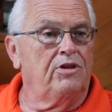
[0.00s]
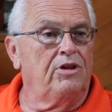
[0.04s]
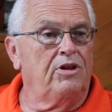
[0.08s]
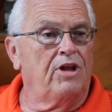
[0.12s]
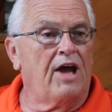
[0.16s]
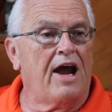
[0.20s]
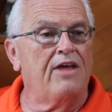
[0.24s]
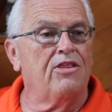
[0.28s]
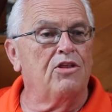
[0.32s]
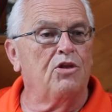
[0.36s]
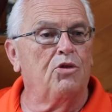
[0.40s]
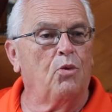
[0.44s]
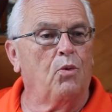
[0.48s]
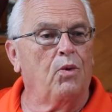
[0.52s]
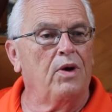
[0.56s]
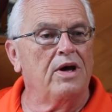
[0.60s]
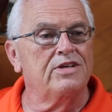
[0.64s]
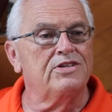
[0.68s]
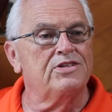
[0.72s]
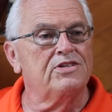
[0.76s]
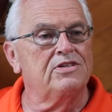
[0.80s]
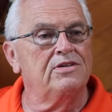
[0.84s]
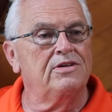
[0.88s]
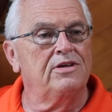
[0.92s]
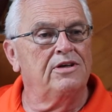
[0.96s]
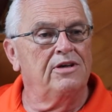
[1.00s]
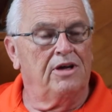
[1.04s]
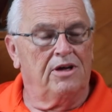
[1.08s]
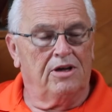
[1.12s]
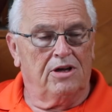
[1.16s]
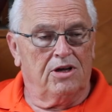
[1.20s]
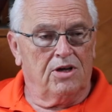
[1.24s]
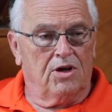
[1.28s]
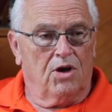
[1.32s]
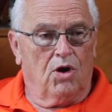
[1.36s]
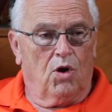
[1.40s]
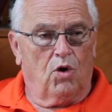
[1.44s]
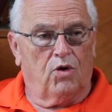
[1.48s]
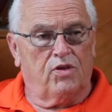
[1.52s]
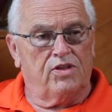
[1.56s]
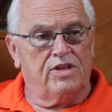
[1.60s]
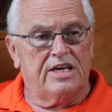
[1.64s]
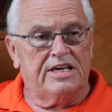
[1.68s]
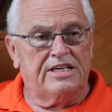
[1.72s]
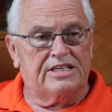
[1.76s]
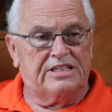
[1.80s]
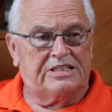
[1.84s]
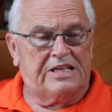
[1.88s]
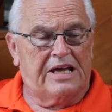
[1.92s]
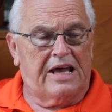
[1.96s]
either the west or the
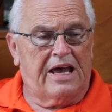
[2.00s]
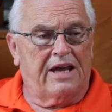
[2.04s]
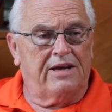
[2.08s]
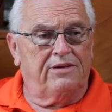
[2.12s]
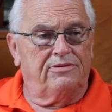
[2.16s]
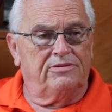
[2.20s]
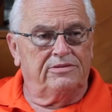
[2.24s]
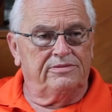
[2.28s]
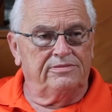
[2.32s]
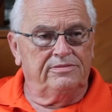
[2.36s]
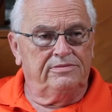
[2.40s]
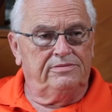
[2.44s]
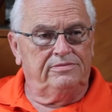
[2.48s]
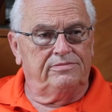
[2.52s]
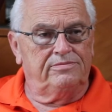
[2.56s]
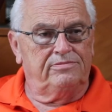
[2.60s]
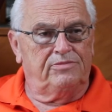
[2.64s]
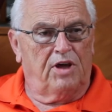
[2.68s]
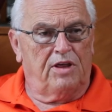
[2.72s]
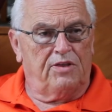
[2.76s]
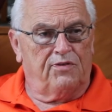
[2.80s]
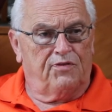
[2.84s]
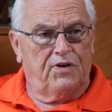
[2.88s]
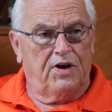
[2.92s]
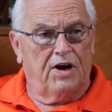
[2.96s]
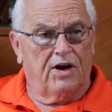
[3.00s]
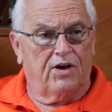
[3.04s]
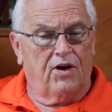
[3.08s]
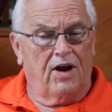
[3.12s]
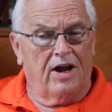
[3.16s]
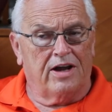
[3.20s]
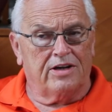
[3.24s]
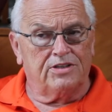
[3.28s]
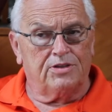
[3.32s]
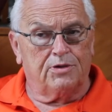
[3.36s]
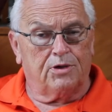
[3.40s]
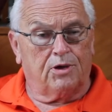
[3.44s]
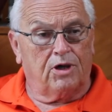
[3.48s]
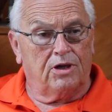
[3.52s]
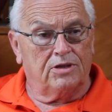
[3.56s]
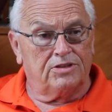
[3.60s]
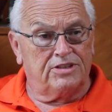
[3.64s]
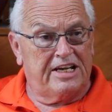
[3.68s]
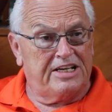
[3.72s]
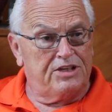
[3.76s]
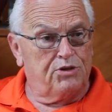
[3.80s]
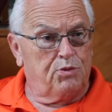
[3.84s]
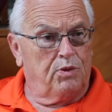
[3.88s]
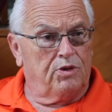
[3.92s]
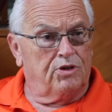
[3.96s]
east side of the fairgrounds, because
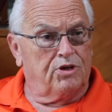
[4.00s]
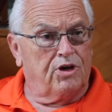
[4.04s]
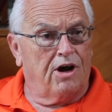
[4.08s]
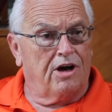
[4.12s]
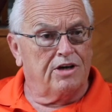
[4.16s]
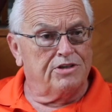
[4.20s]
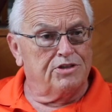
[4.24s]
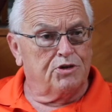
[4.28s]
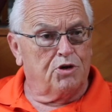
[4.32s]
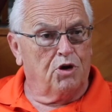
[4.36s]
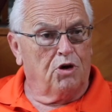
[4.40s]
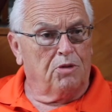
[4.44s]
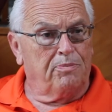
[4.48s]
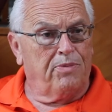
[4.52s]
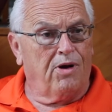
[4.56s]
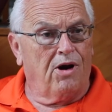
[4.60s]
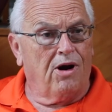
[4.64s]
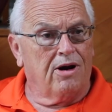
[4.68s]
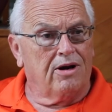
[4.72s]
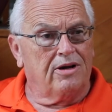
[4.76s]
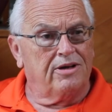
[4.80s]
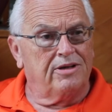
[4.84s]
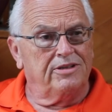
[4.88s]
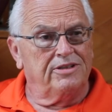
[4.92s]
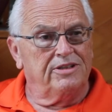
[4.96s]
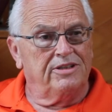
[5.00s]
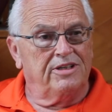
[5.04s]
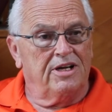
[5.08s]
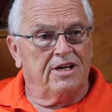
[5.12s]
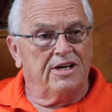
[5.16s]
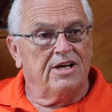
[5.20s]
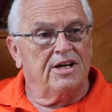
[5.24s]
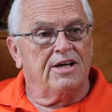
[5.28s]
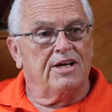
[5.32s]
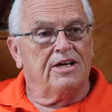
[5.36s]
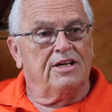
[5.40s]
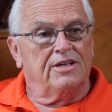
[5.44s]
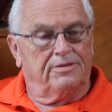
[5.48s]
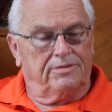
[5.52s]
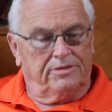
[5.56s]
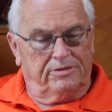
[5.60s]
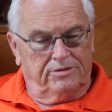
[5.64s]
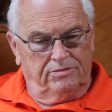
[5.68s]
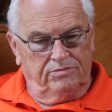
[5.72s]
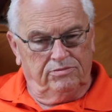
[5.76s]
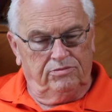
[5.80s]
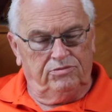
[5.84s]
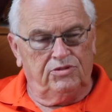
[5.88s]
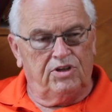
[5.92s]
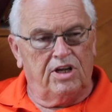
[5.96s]
that's where the cars are going to park.
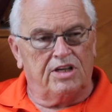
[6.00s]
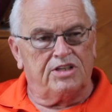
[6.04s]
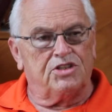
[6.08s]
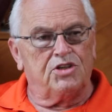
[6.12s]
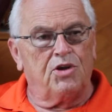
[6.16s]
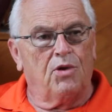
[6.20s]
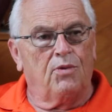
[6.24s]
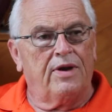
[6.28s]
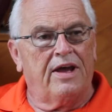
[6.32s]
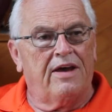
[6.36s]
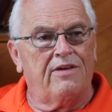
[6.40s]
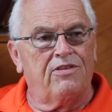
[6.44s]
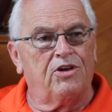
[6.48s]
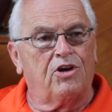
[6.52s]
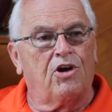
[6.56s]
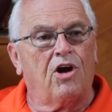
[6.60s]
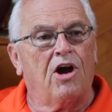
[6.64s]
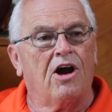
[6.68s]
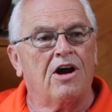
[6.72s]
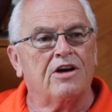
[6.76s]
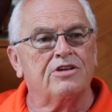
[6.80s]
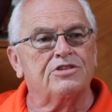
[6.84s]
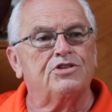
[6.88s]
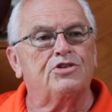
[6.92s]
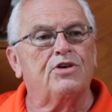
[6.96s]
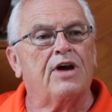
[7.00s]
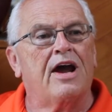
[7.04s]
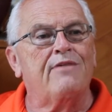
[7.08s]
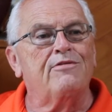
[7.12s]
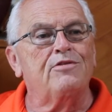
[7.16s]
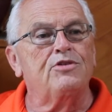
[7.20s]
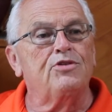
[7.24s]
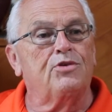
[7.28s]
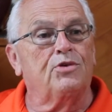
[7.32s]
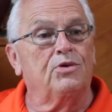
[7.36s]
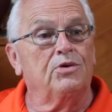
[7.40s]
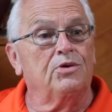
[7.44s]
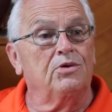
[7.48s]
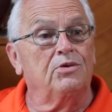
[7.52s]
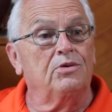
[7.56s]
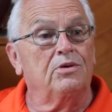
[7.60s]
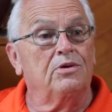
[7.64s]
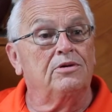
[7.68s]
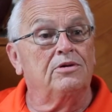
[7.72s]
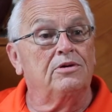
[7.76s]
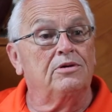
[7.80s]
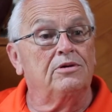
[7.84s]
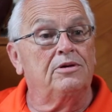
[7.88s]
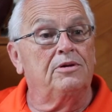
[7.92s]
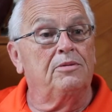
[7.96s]
Let's don't have the cars driving through
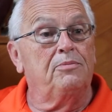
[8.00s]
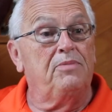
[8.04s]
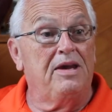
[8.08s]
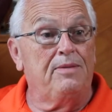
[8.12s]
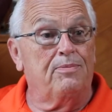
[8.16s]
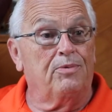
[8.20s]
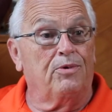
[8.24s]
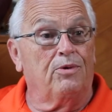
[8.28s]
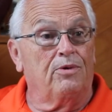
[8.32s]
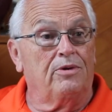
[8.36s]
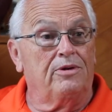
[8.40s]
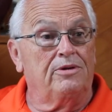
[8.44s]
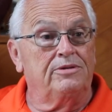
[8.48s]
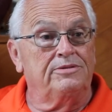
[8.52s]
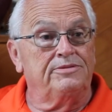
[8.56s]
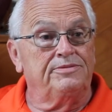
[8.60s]
people.